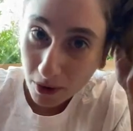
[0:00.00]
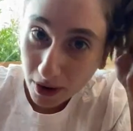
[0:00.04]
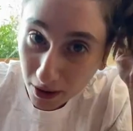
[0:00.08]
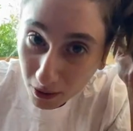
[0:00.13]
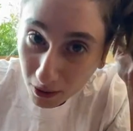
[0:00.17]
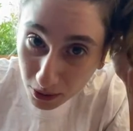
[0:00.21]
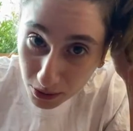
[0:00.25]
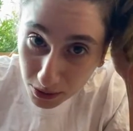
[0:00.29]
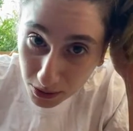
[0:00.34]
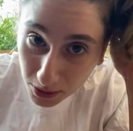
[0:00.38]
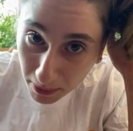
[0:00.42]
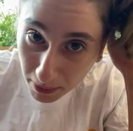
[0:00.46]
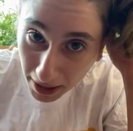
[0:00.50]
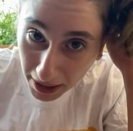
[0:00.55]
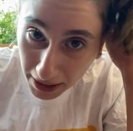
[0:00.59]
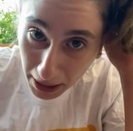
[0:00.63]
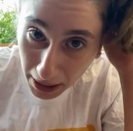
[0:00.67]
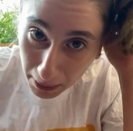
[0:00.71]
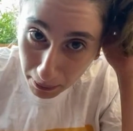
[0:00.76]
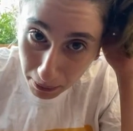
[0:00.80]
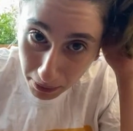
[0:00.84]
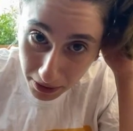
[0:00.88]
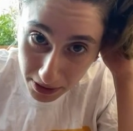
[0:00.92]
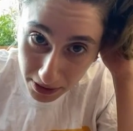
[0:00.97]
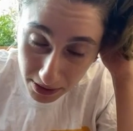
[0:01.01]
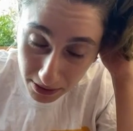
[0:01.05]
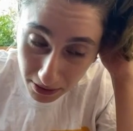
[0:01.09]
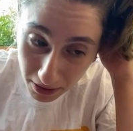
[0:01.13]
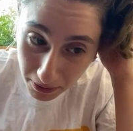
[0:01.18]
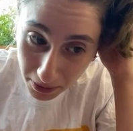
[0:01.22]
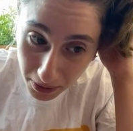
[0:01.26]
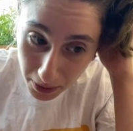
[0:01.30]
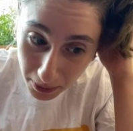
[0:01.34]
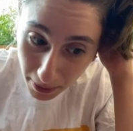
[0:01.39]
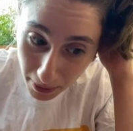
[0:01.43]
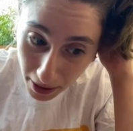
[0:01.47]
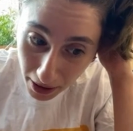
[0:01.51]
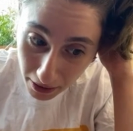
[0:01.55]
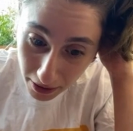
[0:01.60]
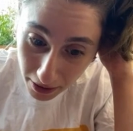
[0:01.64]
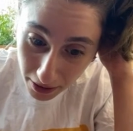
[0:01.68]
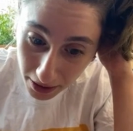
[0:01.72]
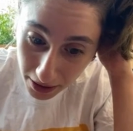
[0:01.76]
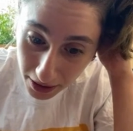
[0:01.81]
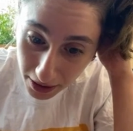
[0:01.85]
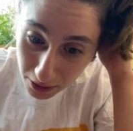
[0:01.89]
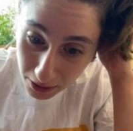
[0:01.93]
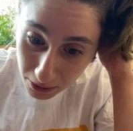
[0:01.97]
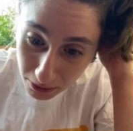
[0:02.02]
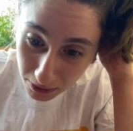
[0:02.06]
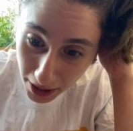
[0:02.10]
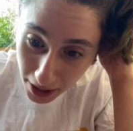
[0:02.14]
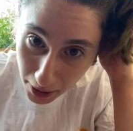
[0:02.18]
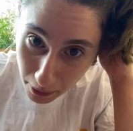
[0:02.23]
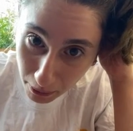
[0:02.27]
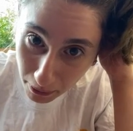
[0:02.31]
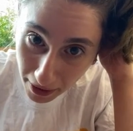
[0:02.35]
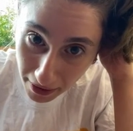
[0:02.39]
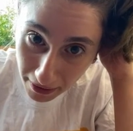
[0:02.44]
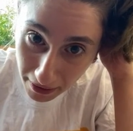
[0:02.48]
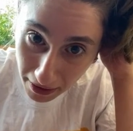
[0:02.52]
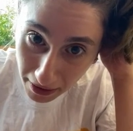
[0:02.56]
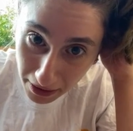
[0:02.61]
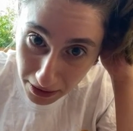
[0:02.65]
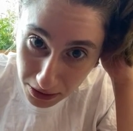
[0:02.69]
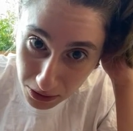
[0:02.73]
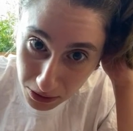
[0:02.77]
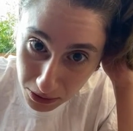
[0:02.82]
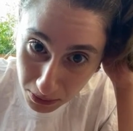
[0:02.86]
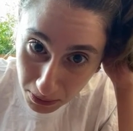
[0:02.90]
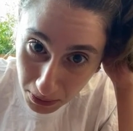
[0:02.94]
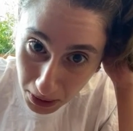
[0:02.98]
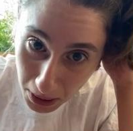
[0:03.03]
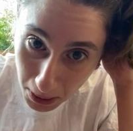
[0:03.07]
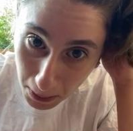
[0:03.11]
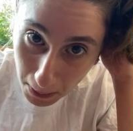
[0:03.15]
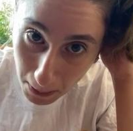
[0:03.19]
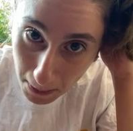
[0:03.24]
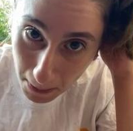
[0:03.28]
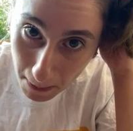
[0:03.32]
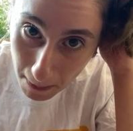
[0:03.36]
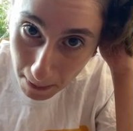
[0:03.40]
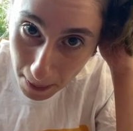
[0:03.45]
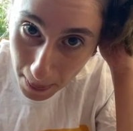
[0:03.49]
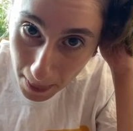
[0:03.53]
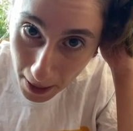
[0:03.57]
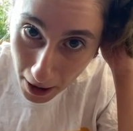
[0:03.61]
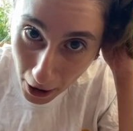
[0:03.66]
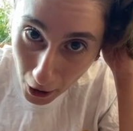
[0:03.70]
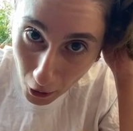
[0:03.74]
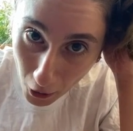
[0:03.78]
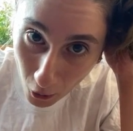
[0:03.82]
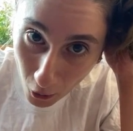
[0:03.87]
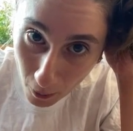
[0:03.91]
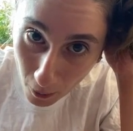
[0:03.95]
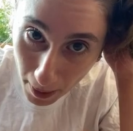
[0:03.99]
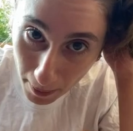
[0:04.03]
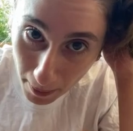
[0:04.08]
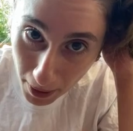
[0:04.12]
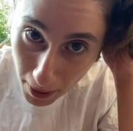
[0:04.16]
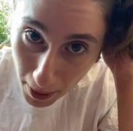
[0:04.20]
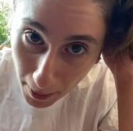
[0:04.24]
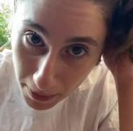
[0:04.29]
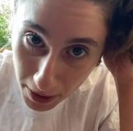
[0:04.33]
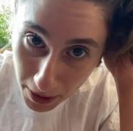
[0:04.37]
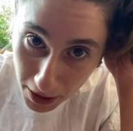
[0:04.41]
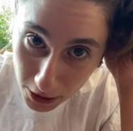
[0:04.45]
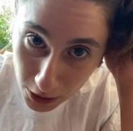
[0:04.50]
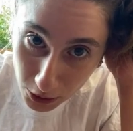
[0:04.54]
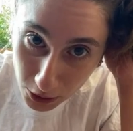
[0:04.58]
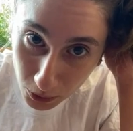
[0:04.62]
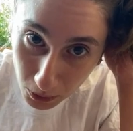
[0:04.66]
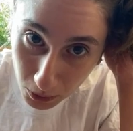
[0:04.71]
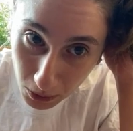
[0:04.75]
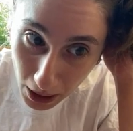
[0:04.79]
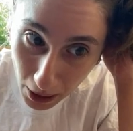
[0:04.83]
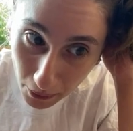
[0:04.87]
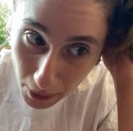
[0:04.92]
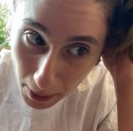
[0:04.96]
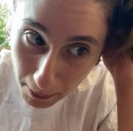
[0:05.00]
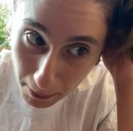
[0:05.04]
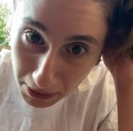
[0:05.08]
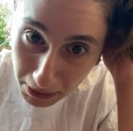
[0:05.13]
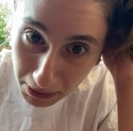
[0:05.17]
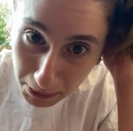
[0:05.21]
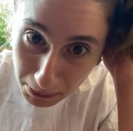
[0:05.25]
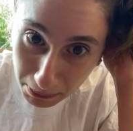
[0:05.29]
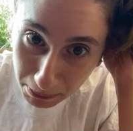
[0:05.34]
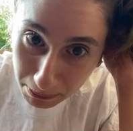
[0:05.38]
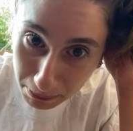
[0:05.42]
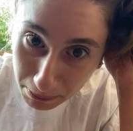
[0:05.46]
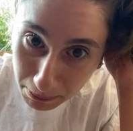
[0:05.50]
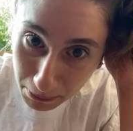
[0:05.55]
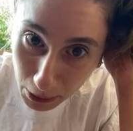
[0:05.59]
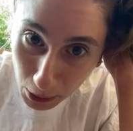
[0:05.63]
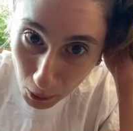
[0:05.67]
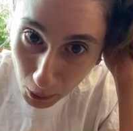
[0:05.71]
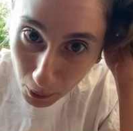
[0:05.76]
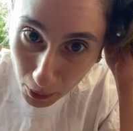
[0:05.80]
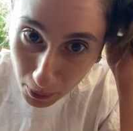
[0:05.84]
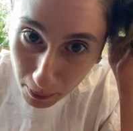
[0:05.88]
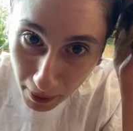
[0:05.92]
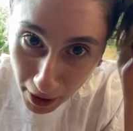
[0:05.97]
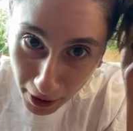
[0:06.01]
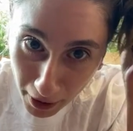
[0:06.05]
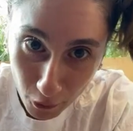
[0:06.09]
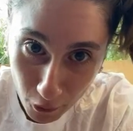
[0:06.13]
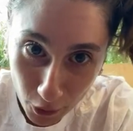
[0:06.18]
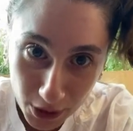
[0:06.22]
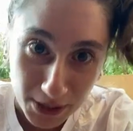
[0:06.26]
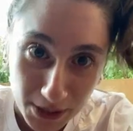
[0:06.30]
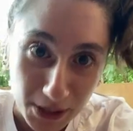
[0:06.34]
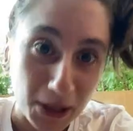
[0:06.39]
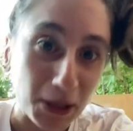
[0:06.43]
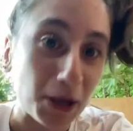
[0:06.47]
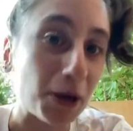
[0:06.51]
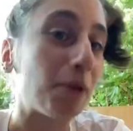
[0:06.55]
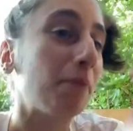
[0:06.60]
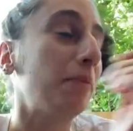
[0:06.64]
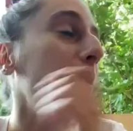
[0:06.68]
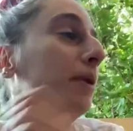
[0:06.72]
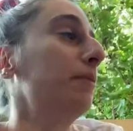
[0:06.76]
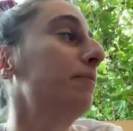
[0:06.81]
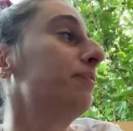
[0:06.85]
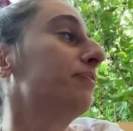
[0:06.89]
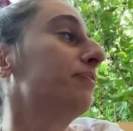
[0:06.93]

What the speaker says: Also, my neighbor is on the balcony, like right next to me. I hope I'm not being too loud. I'm gonna lower my voice a little bit.